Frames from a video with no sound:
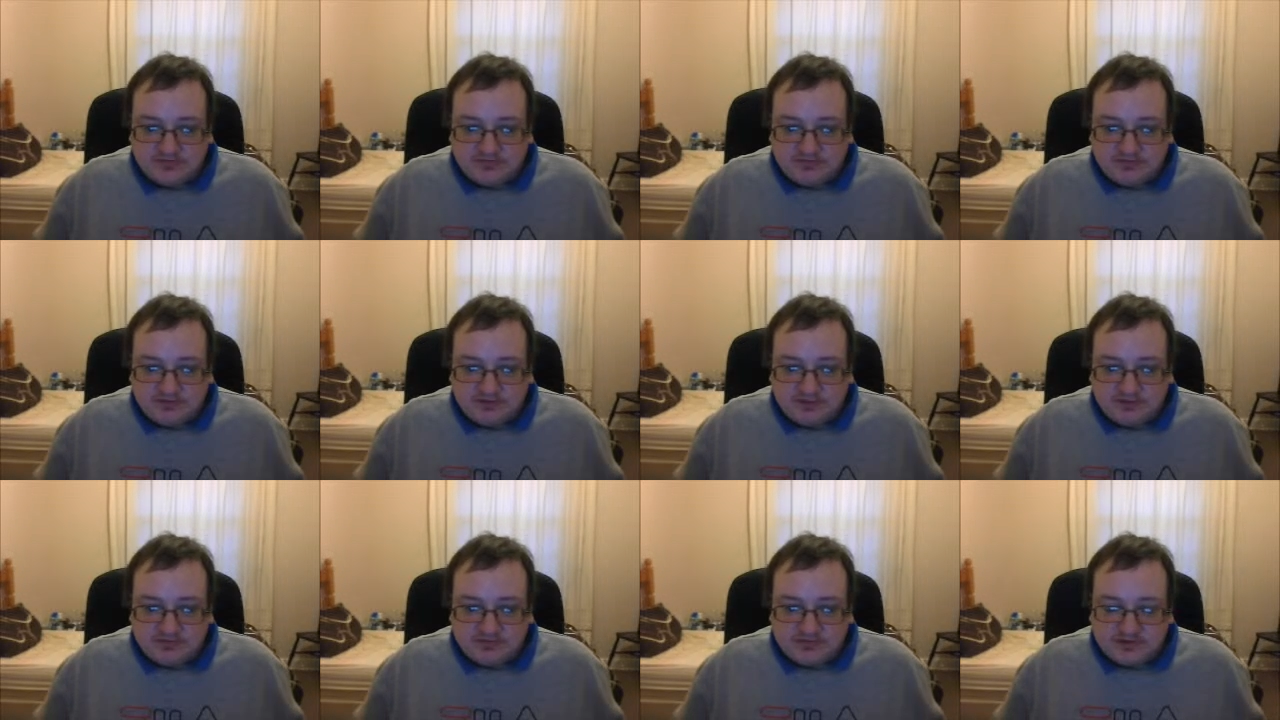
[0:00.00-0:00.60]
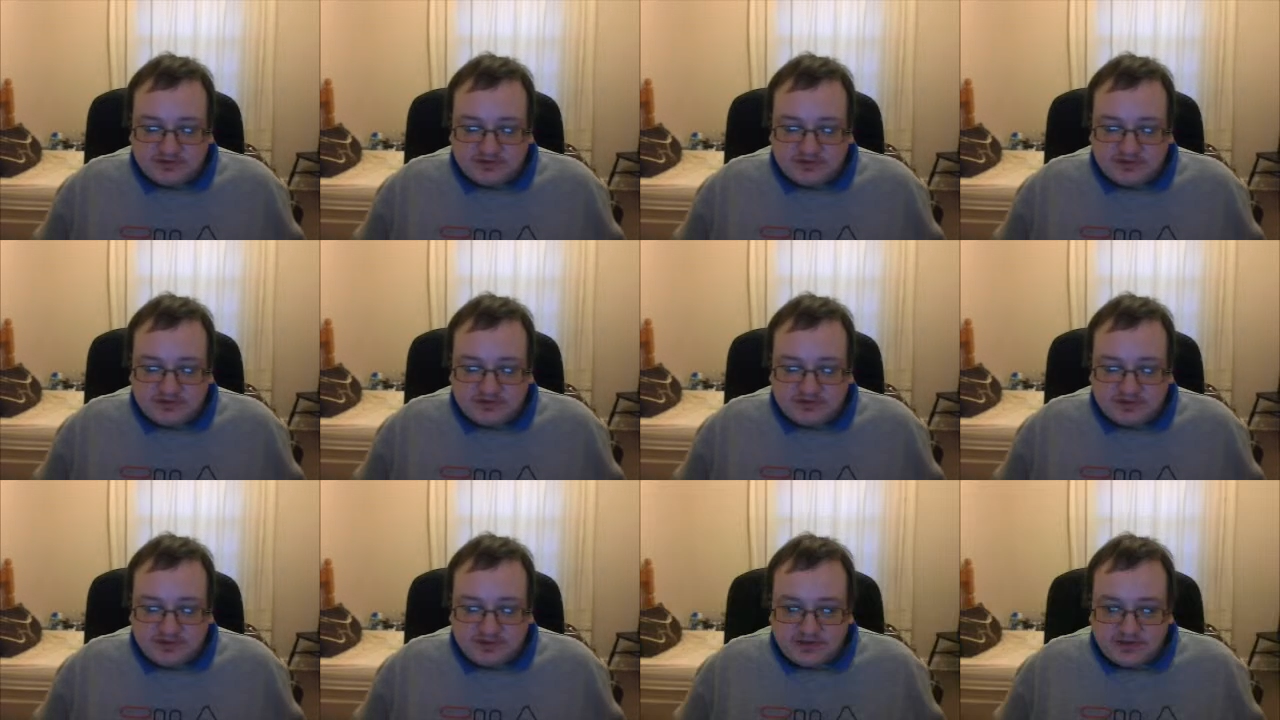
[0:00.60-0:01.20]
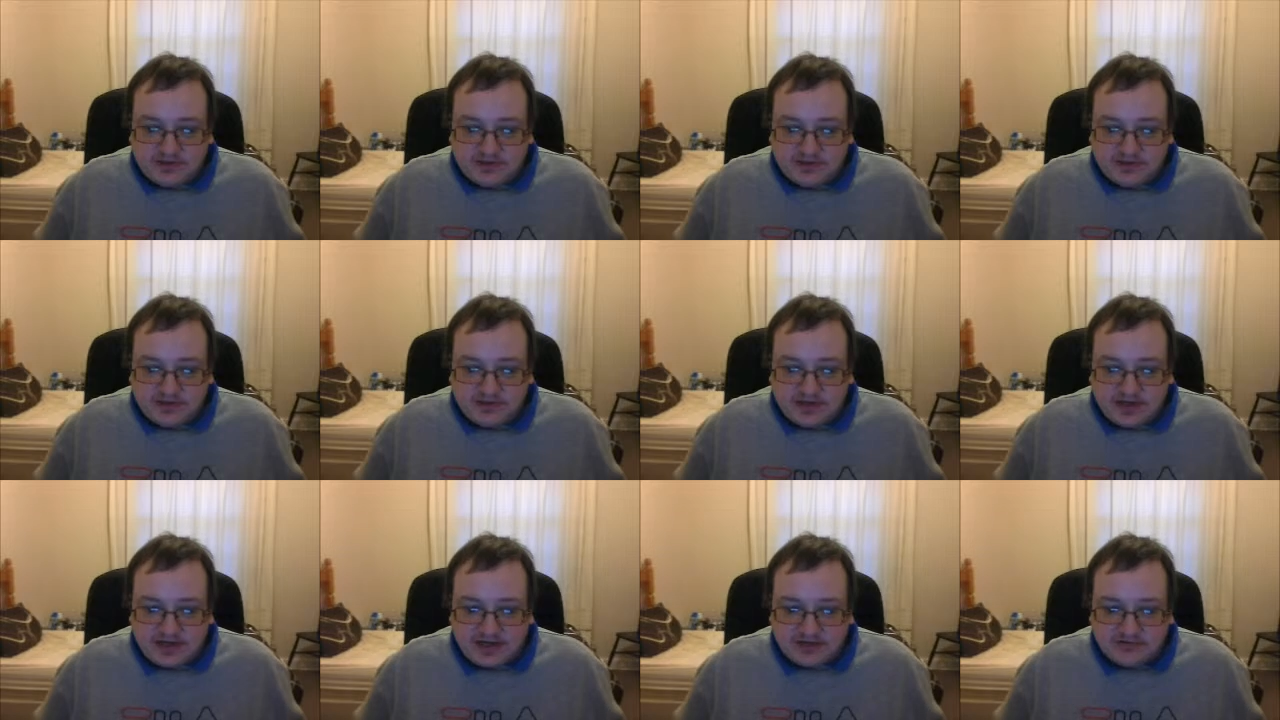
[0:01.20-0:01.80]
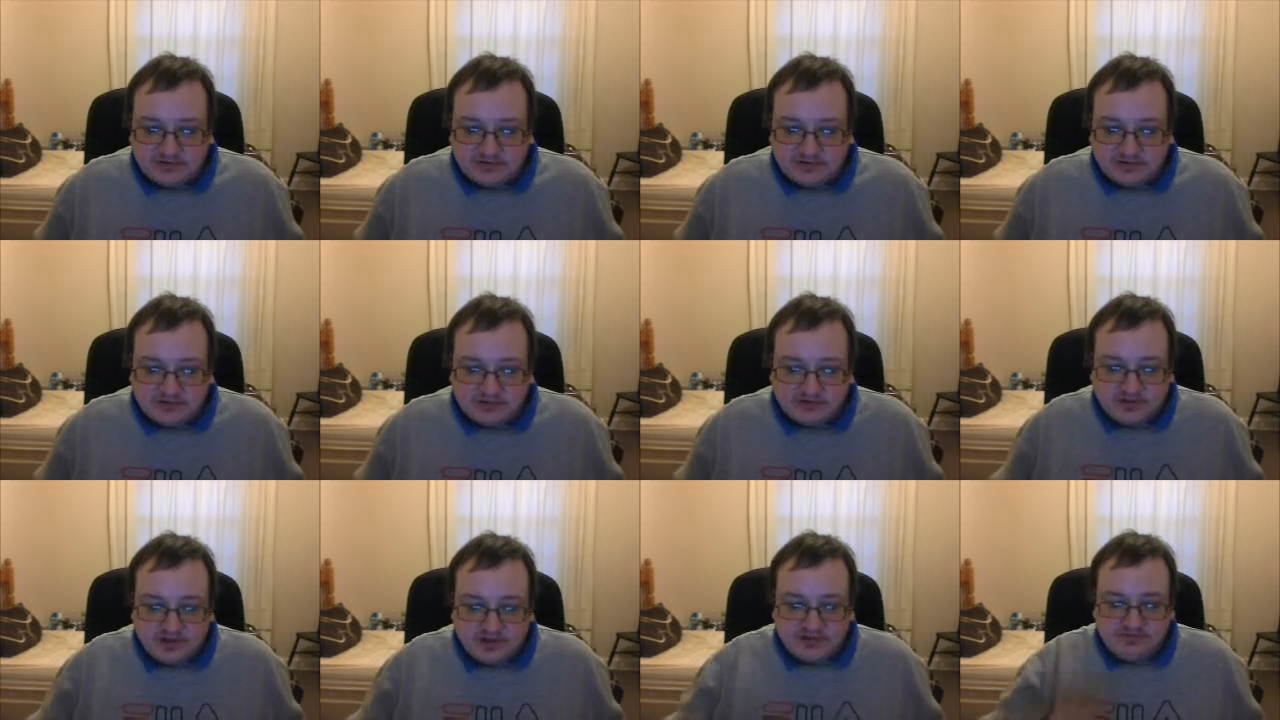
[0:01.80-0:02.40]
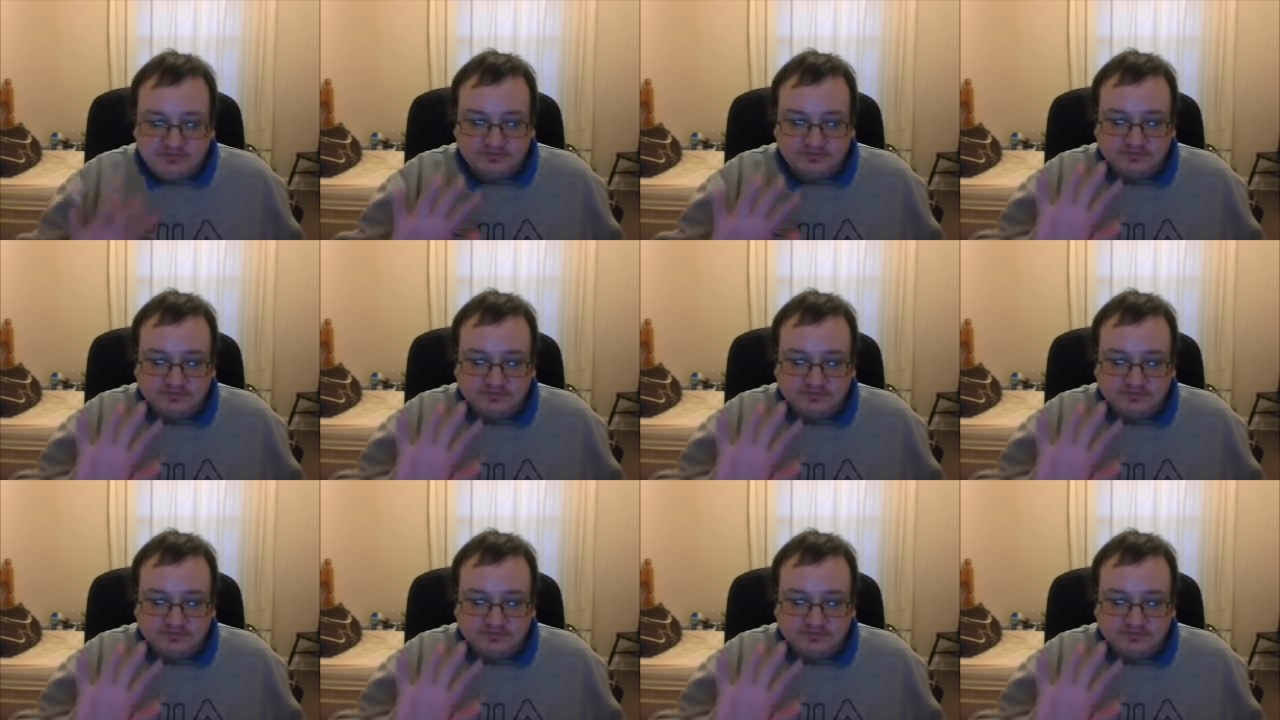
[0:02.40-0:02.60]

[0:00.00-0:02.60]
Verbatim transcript: Blip TV account till then